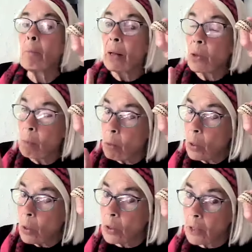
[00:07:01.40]
But there are
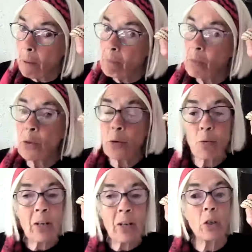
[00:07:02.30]
birds, the
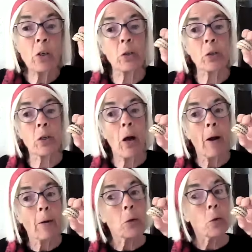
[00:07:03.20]

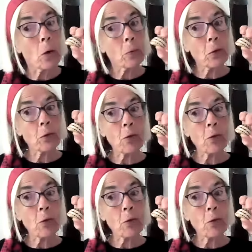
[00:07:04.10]
thrushes. Do you know the